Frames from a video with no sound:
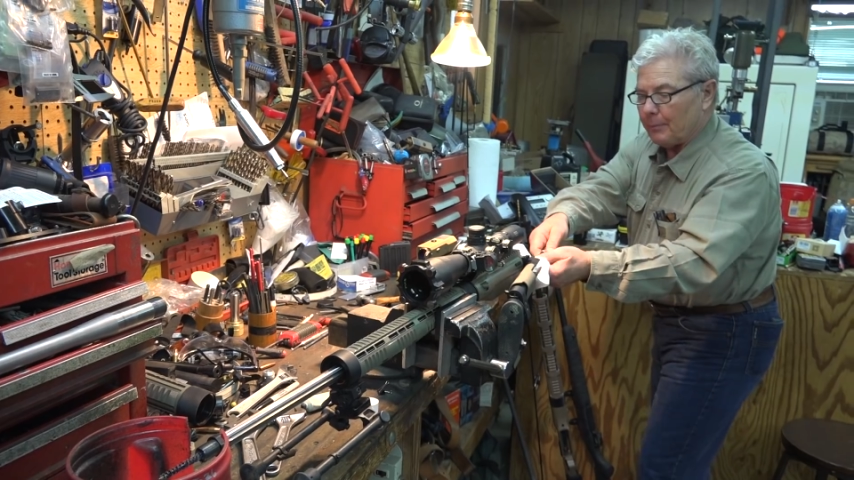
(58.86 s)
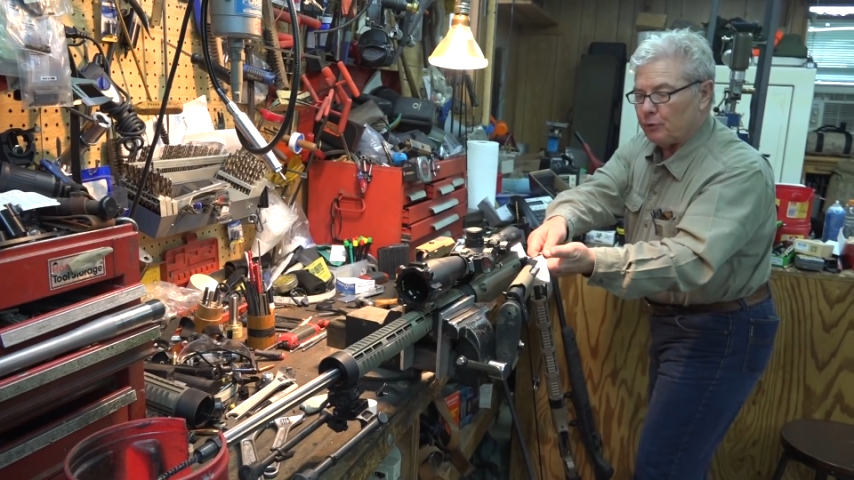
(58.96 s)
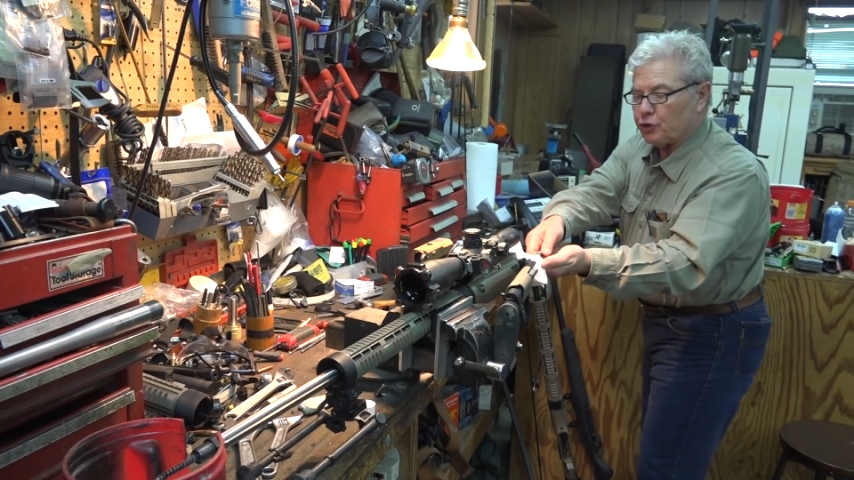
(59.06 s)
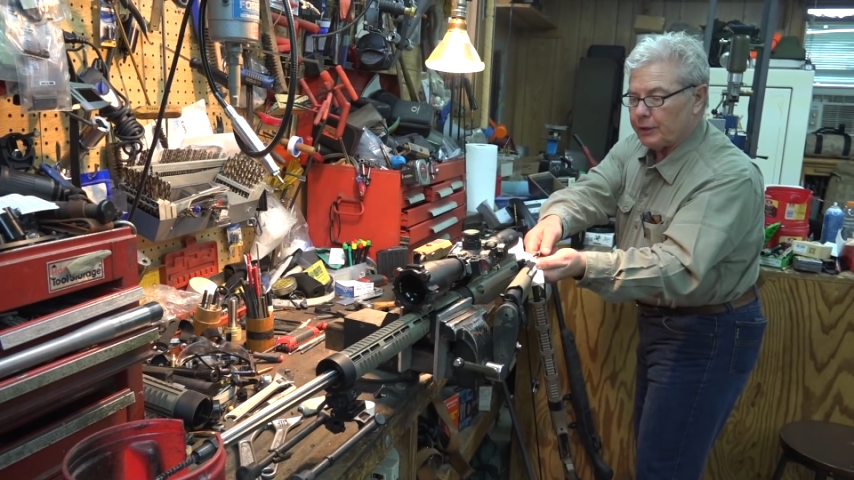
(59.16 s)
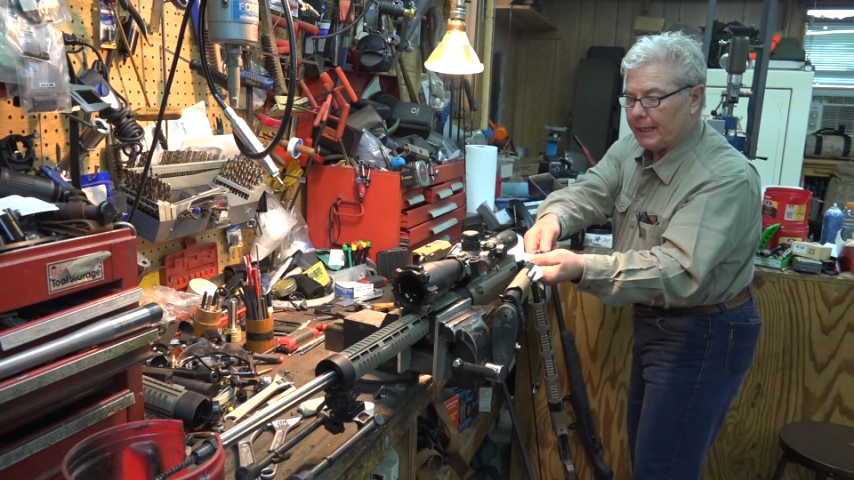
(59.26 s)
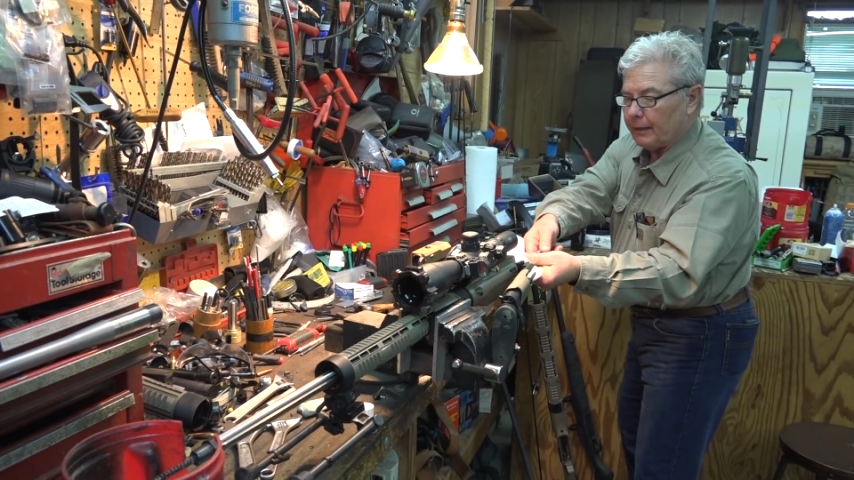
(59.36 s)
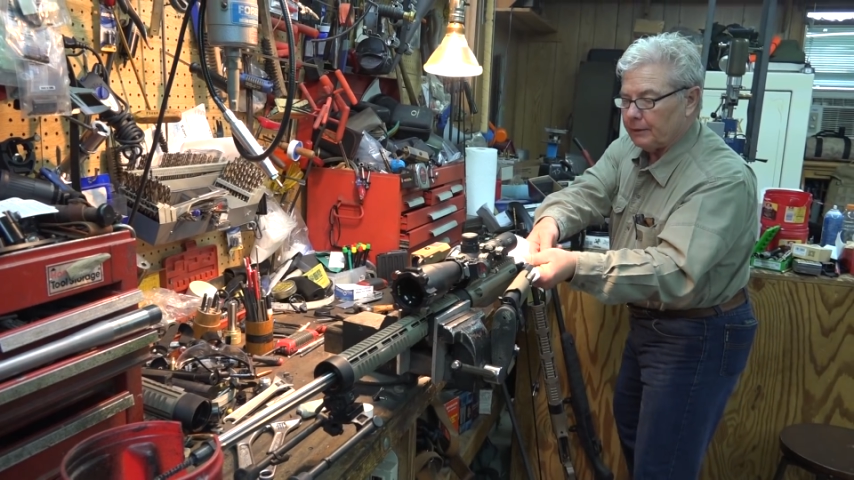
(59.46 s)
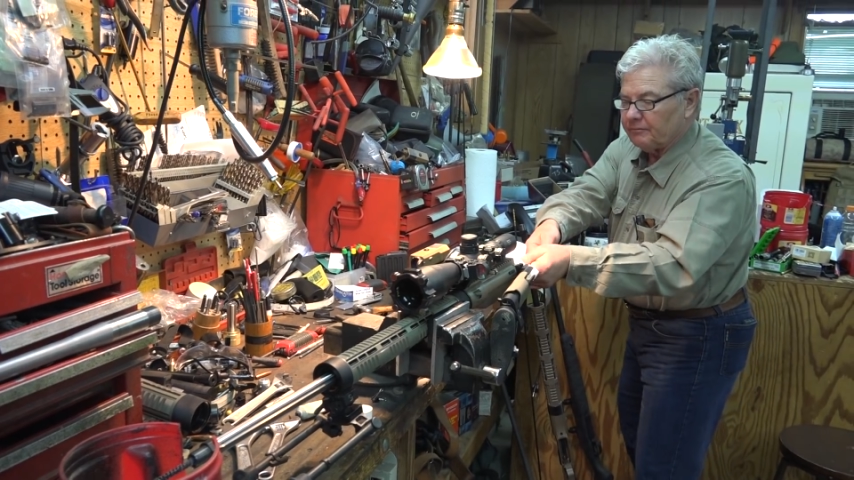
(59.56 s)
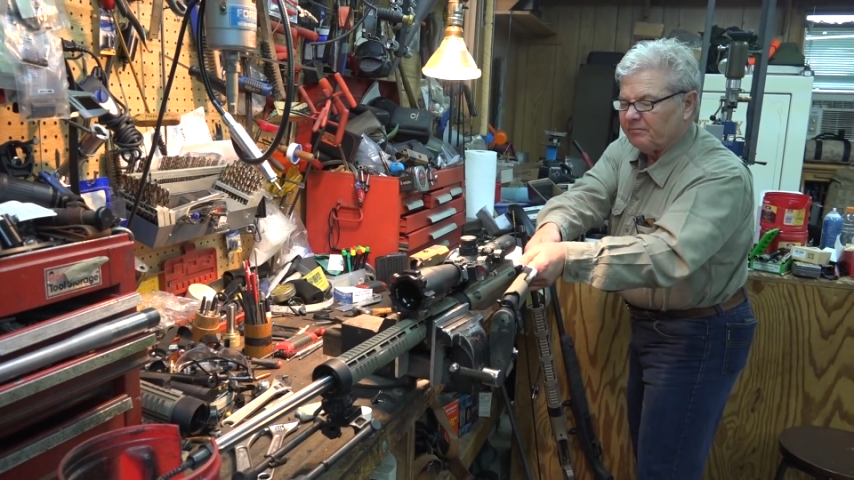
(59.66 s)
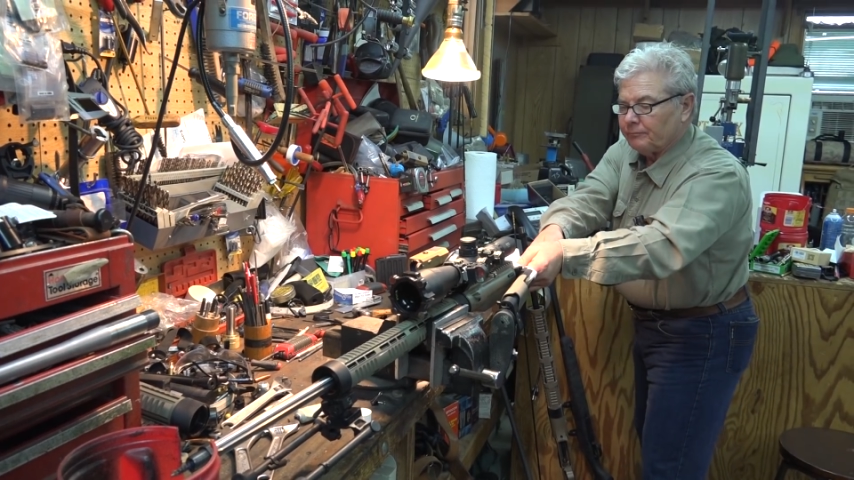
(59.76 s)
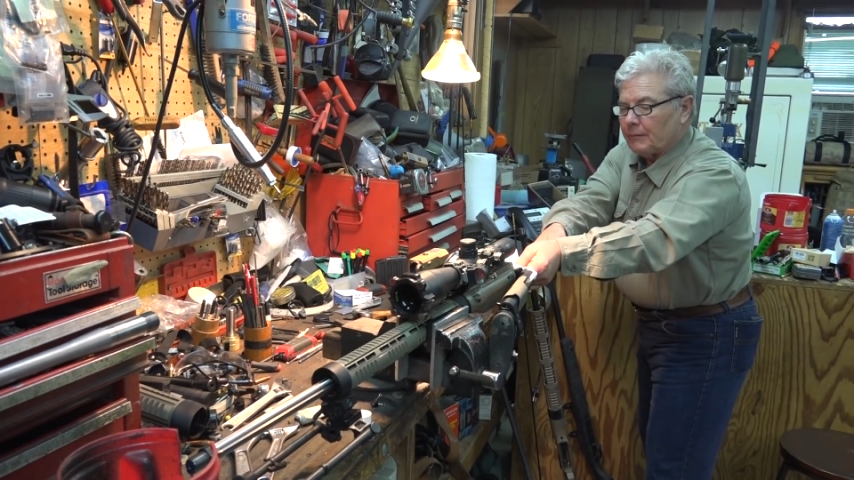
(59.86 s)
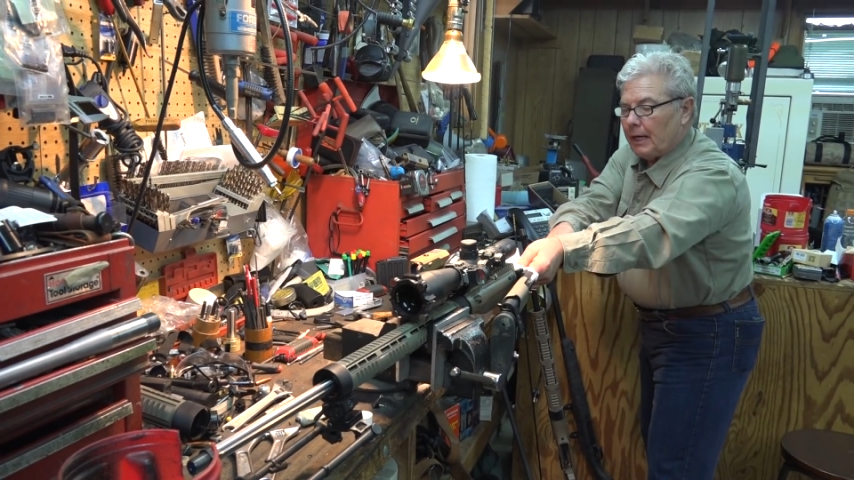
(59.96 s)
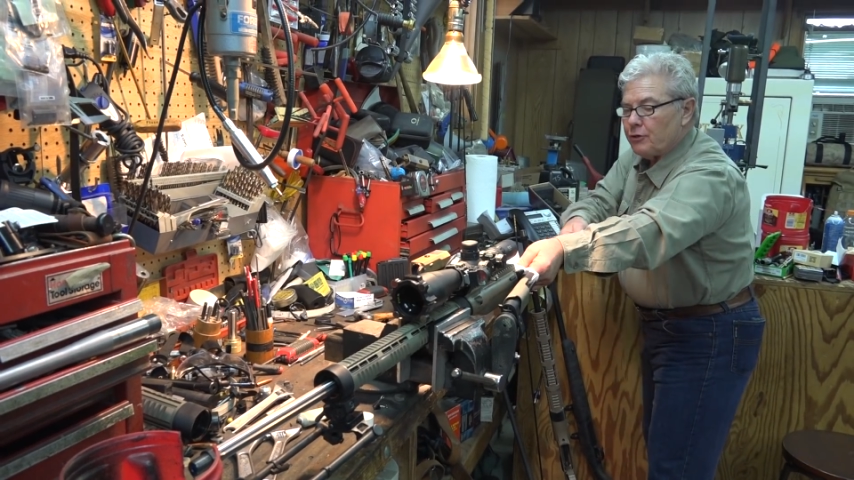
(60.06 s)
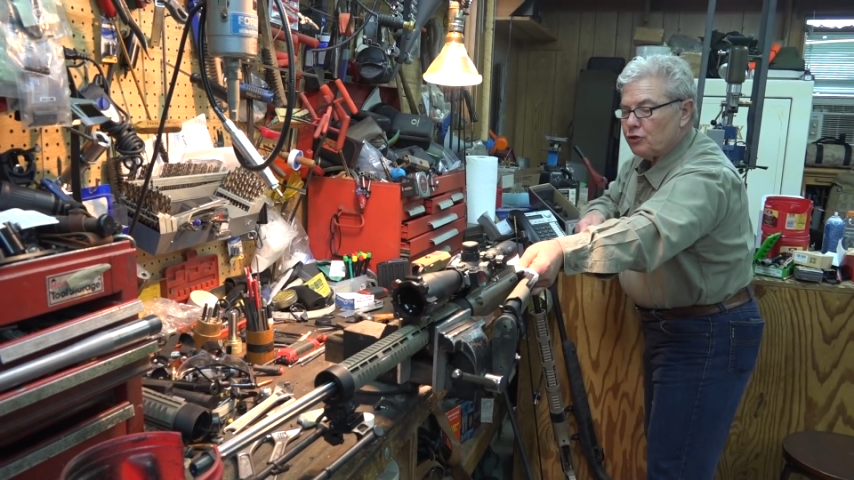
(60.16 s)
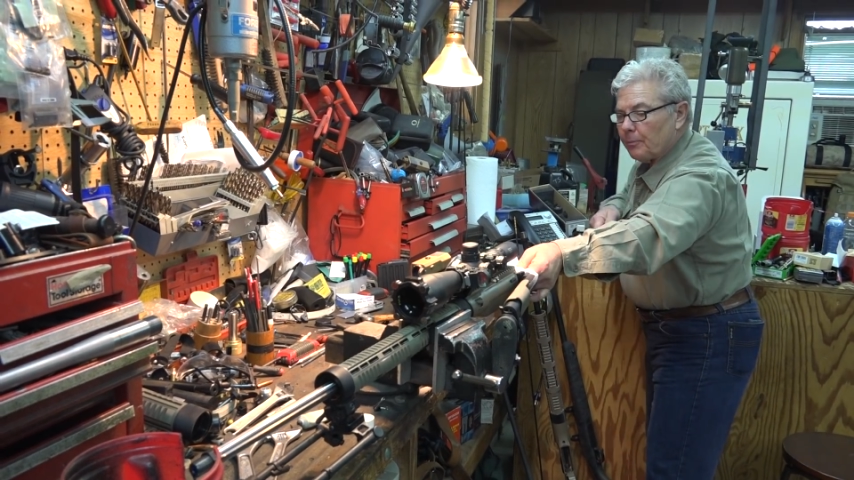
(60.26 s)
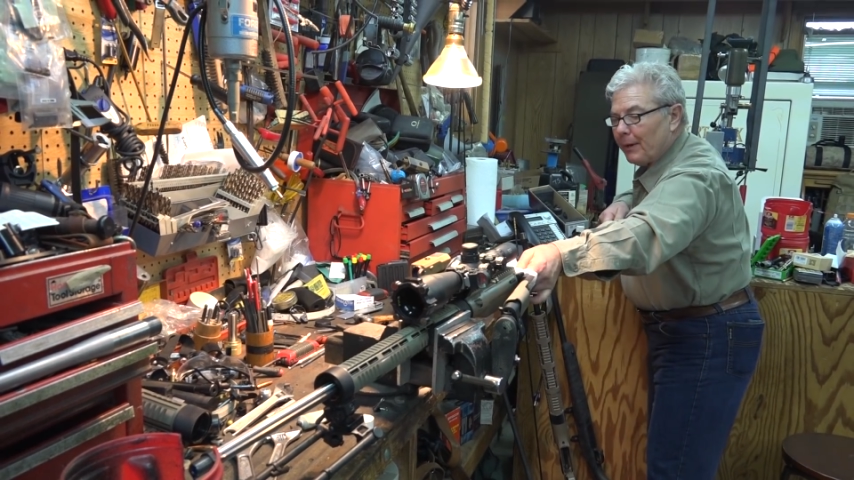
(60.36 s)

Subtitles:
I push it out. I use a